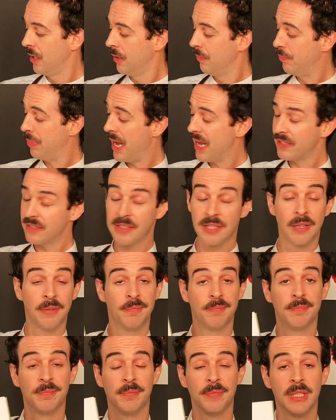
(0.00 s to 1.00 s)
But
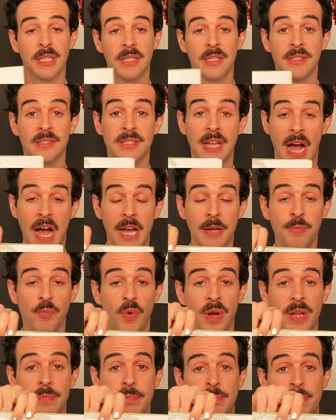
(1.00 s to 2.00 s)
time
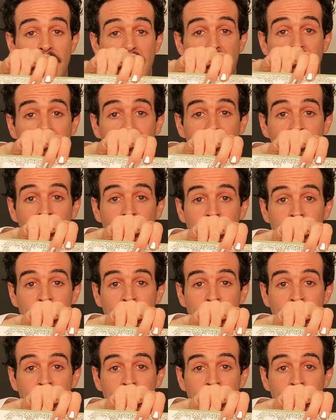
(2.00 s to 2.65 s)
went by.